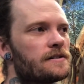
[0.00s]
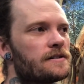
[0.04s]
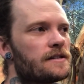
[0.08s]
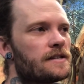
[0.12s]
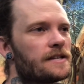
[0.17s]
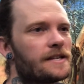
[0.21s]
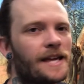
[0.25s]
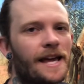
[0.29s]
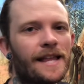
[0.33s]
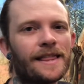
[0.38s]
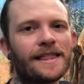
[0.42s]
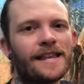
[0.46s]

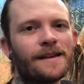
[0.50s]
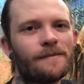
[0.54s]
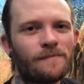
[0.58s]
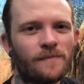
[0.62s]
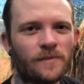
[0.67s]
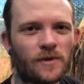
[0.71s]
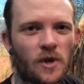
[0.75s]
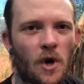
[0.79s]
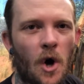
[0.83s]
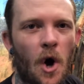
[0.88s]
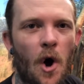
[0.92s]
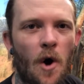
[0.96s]
get them
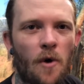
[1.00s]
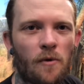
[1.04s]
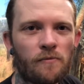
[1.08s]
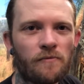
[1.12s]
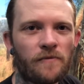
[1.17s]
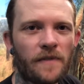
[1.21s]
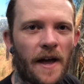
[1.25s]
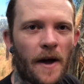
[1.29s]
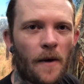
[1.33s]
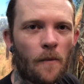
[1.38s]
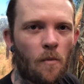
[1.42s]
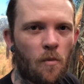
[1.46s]
to hold
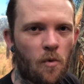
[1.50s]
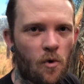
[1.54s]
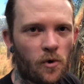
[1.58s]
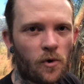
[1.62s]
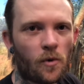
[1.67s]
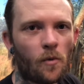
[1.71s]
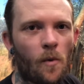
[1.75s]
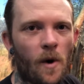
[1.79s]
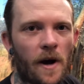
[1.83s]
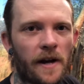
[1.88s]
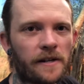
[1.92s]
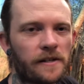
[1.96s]
that water
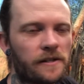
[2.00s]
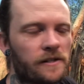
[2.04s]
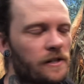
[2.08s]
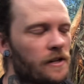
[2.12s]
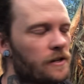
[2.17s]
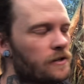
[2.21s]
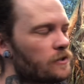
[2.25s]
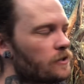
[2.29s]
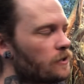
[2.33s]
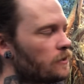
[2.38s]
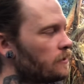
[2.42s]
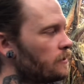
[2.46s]
weight,
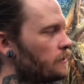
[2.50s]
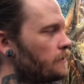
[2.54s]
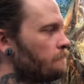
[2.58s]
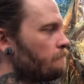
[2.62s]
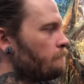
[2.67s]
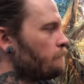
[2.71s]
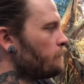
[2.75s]
essentially.